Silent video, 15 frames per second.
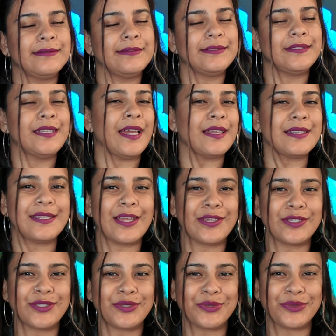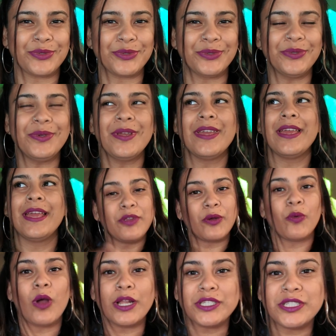that's not true. If
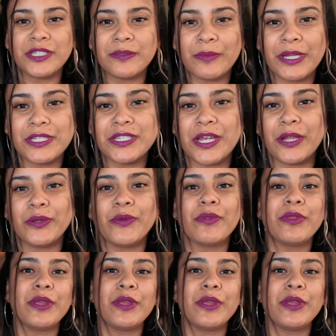you're watching my channel,